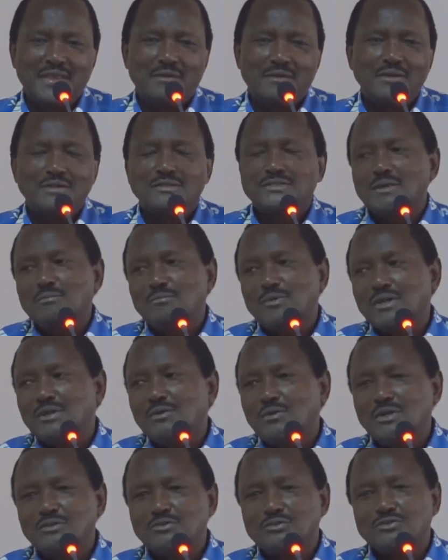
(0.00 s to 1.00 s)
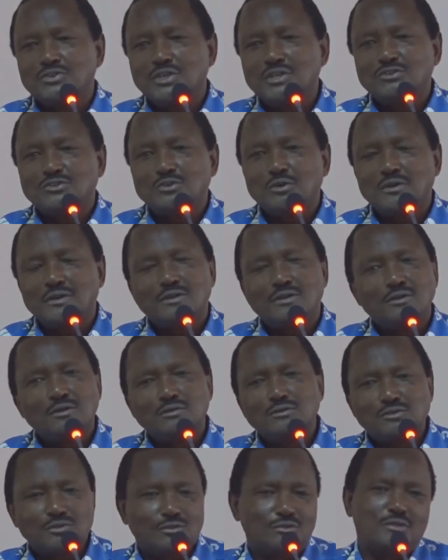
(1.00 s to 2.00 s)
When somebody wants to say sorry,
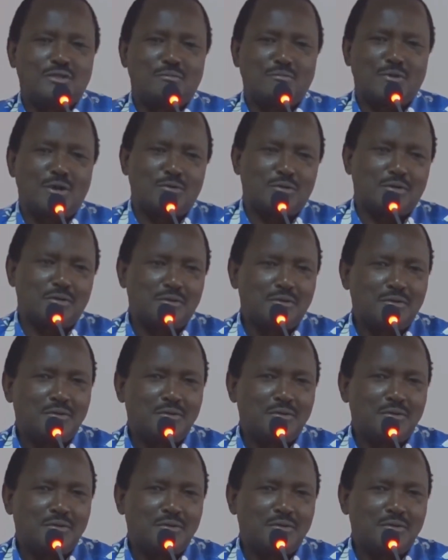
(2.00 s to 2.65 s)
don't throw them out.